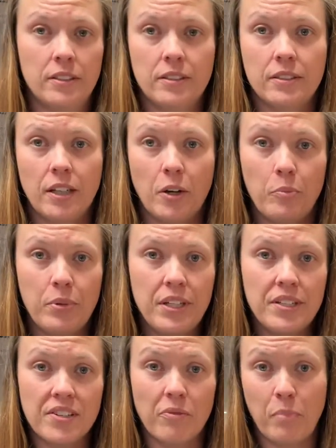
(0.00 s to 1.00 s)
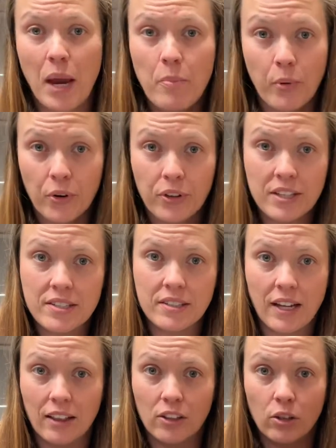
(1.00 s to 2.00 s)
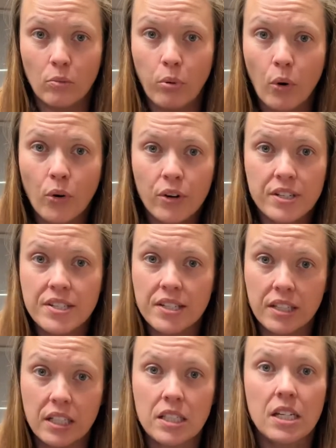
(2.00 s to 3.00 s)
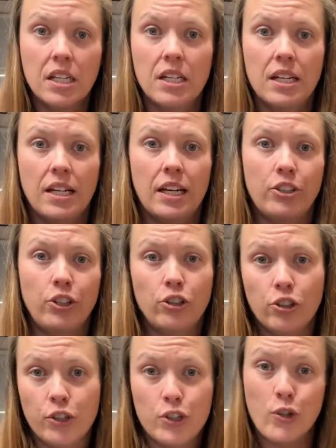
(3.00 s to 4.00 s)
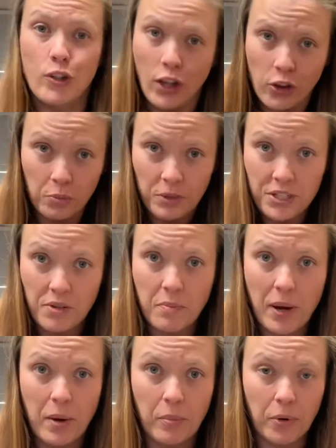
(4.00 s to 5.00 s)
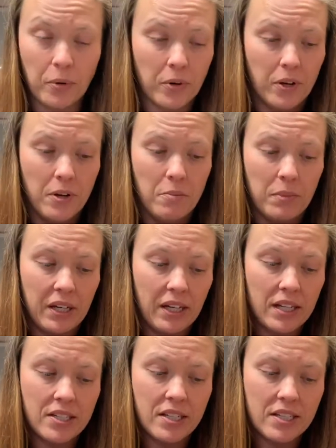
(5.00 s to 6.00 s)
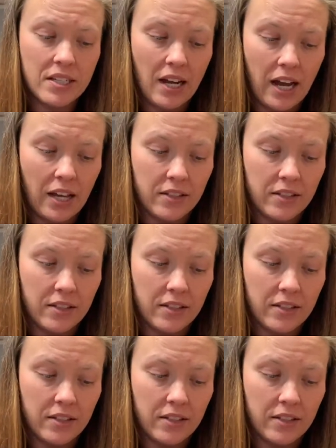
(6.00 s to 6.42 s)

a piece of paper that's got a little porous in it and you glue it to another piece of paper, because it's got